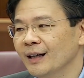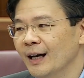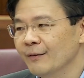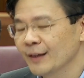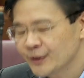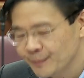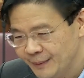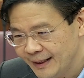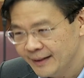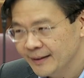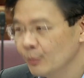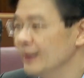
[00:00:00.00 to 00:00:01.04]
I've
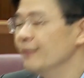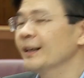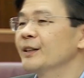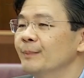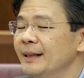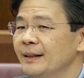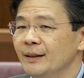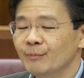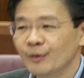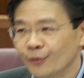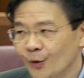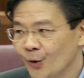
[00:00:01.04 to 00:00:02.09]
explained it. We have explained it
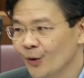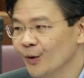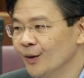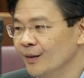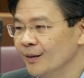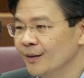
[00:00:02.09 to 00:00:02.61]
before